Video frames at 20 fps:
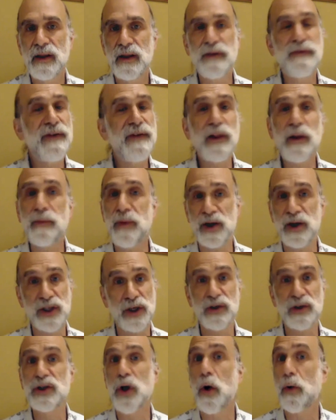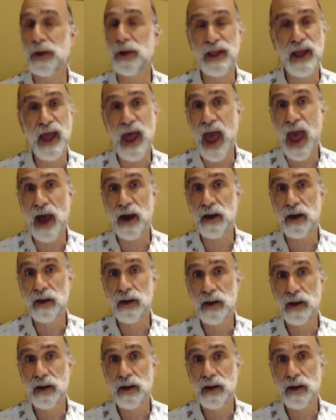The filibuster is totally a hack,